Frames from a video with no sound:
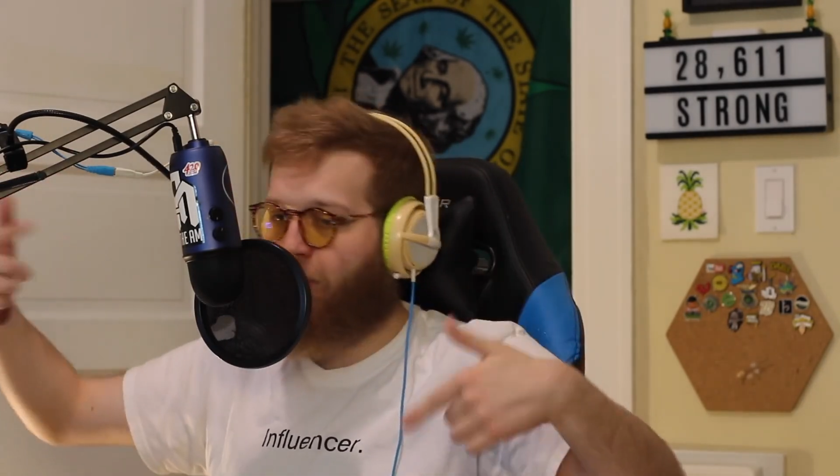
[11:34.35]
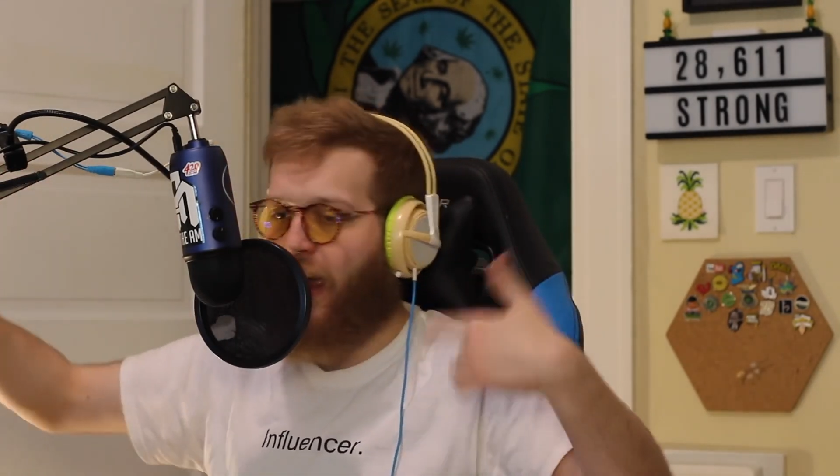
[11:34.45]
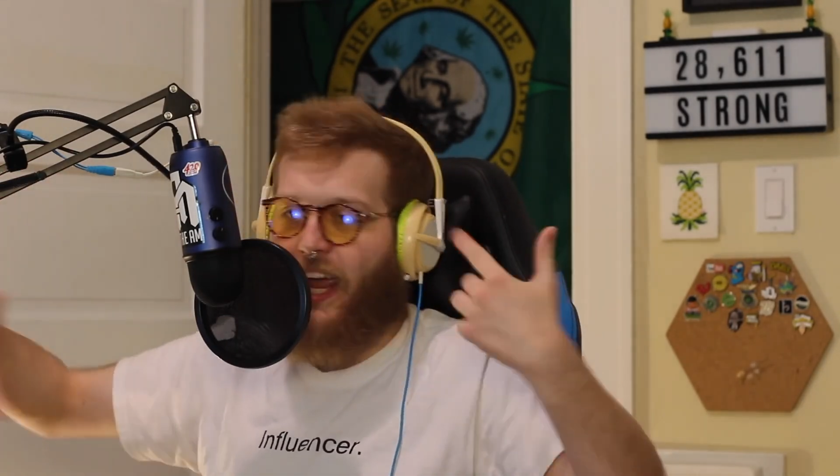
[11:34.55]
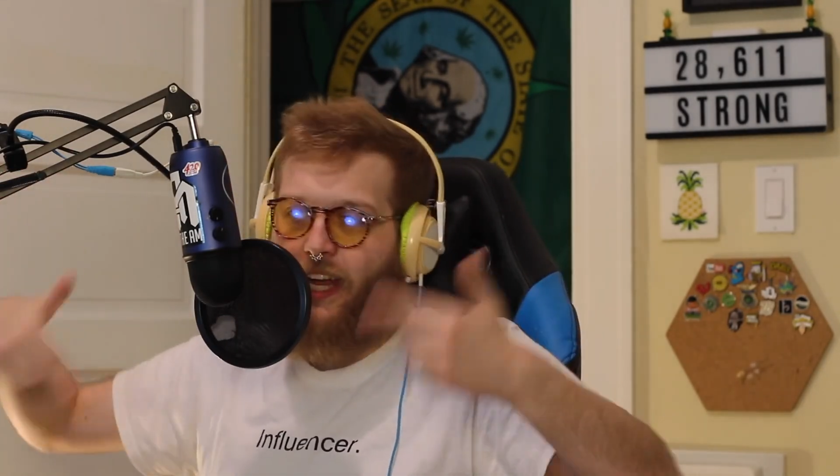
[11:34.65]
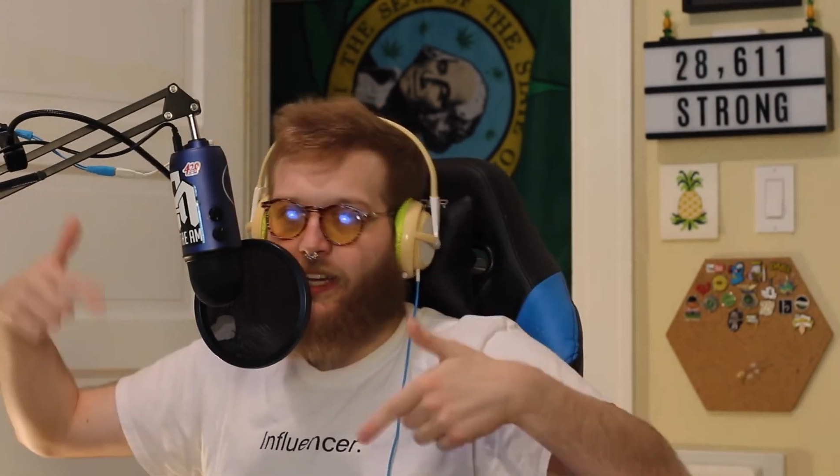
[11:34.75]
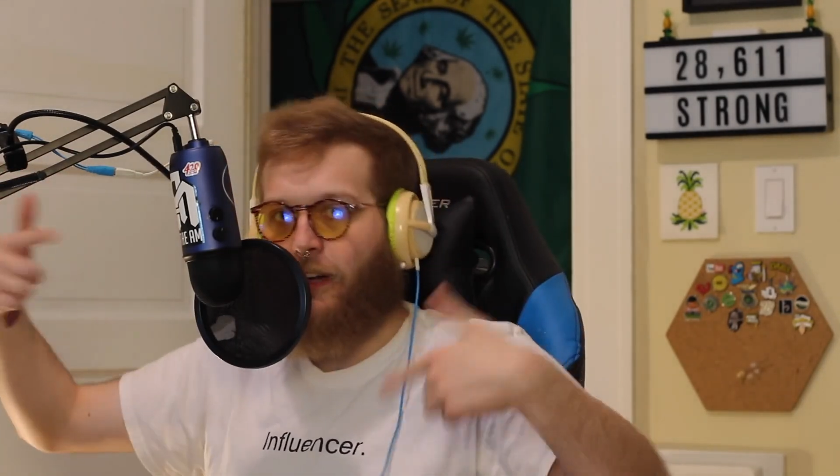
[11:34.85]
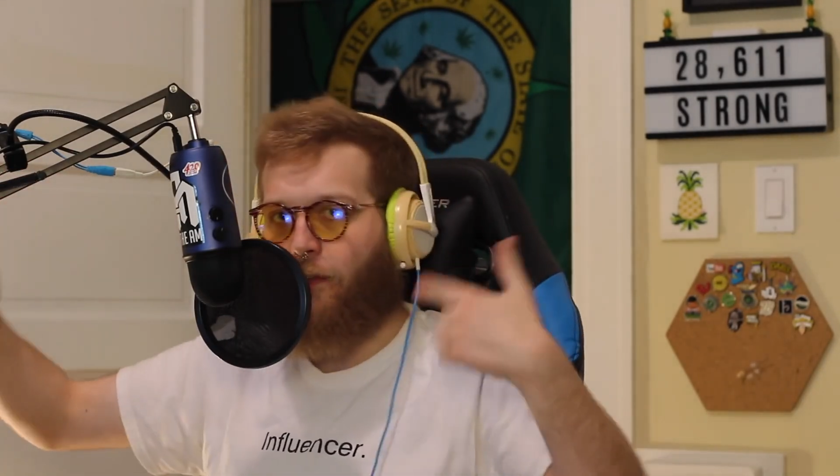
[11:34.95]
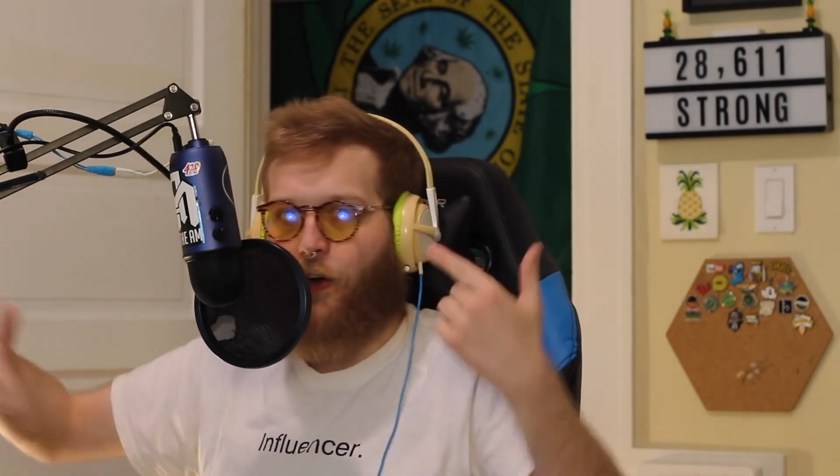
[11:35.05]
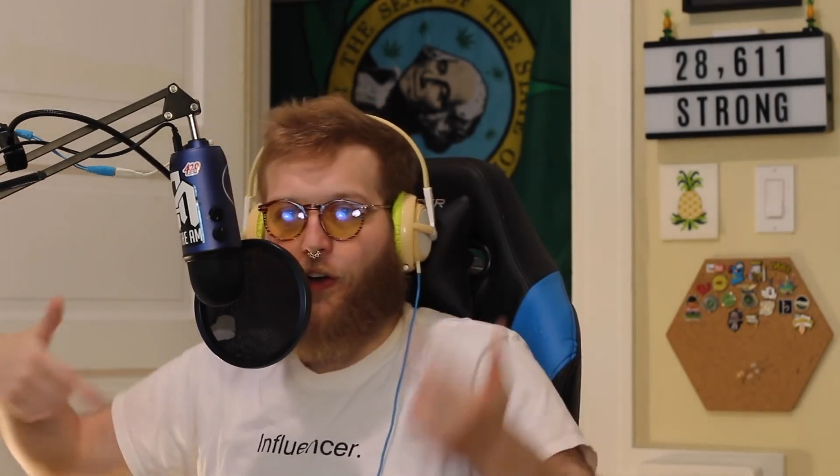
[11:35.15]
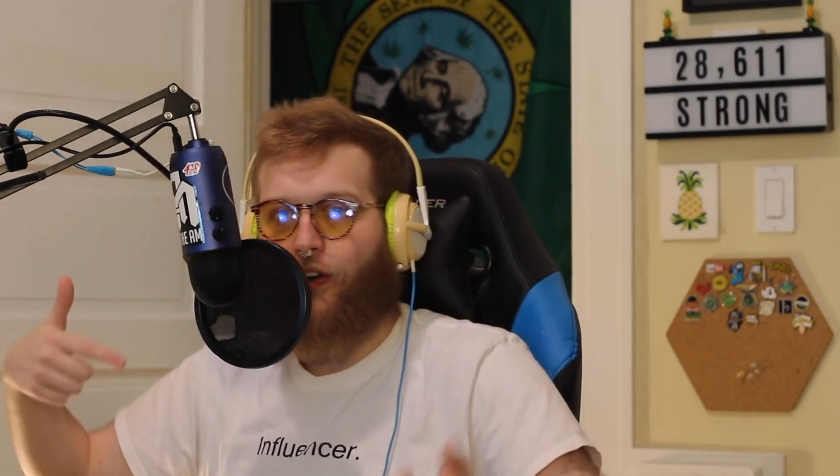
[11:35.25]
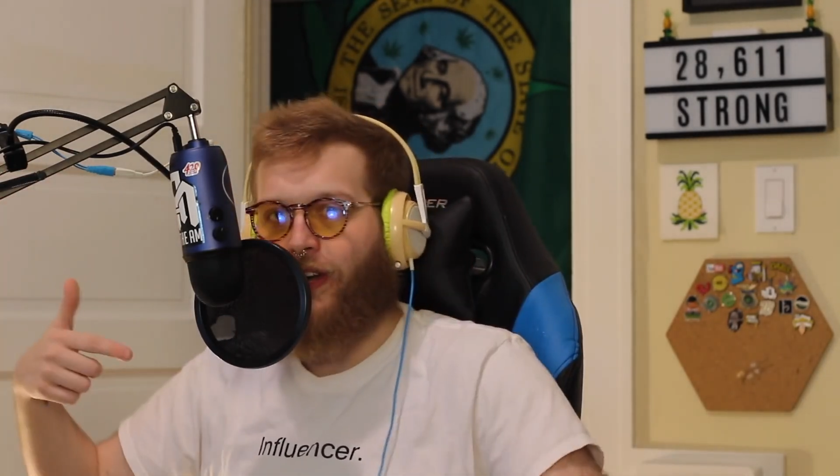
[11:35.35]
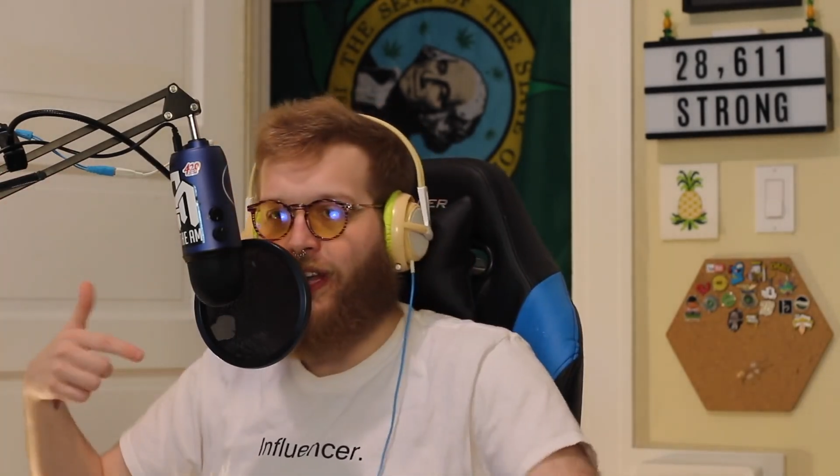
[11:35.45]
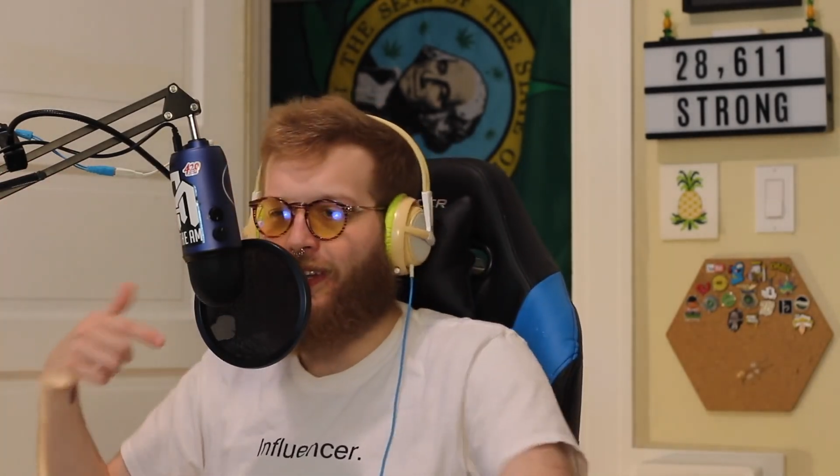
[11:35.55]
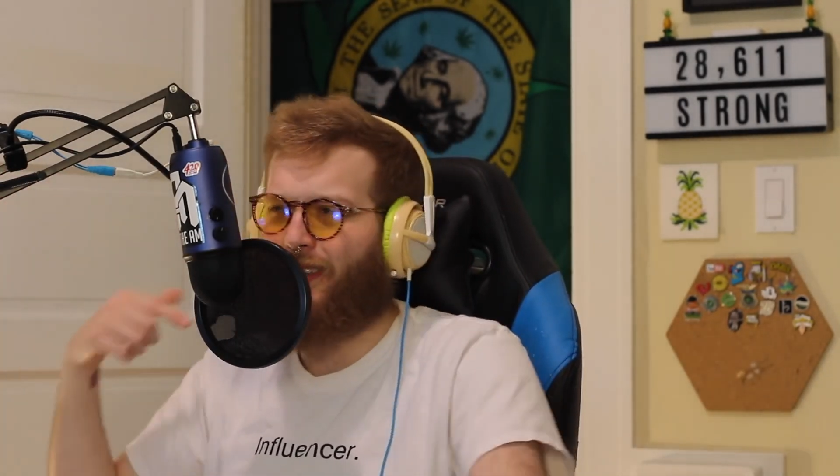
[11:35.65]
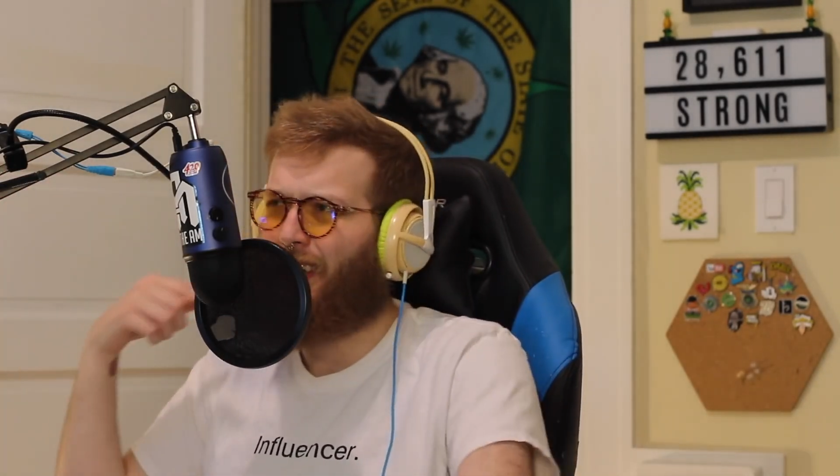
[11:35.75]
pain and of hurt
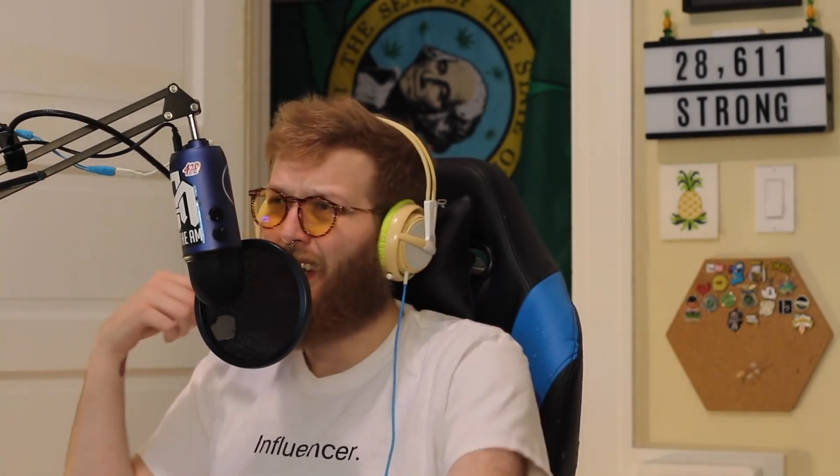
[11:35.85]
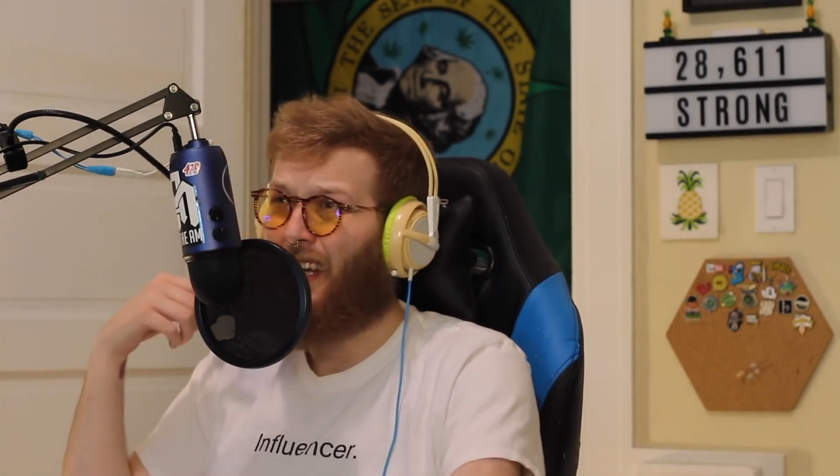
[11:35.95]
and